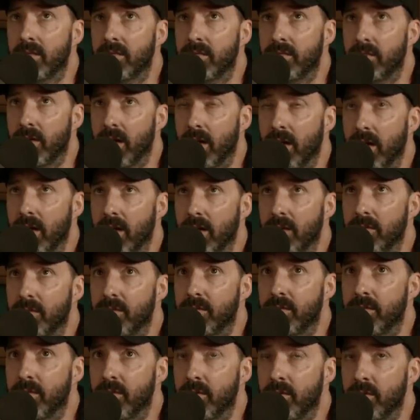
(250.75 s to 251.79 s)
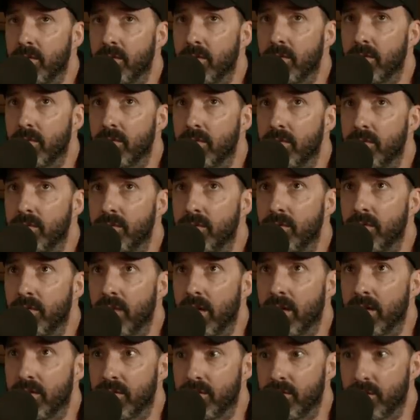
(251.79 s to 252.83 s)
five to two
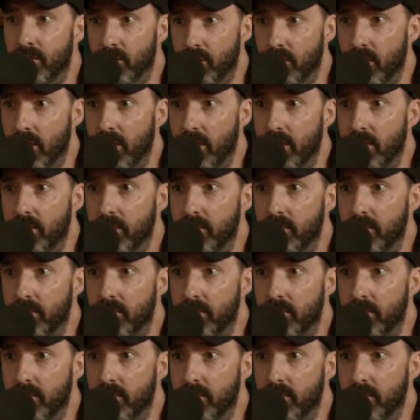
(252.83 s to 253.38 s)
thousand three.